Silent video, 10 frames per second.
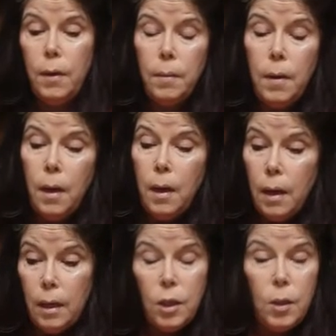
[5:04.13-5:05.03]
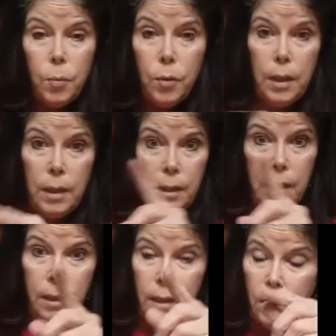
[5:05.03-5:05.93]
of it. It's some pretty
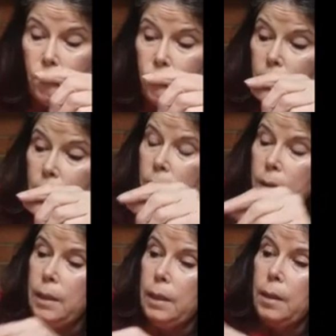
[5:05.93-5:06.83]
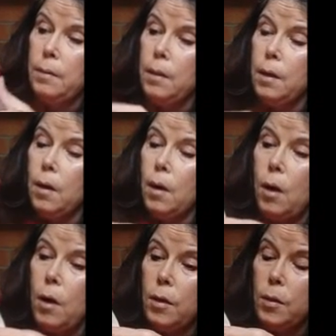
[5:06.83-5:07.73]
slick. It's really, really neat.
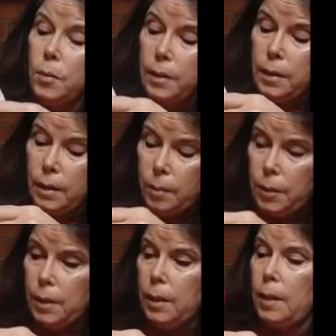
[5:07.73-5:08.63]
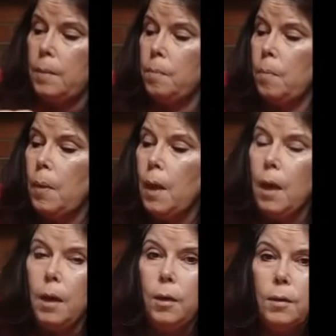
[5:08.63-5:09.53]
All you do with the steam seam,
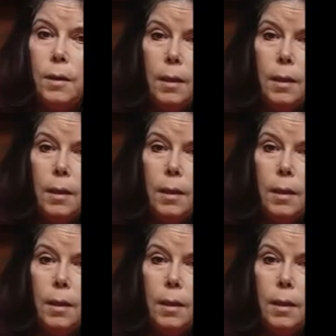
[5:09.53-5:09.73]
you can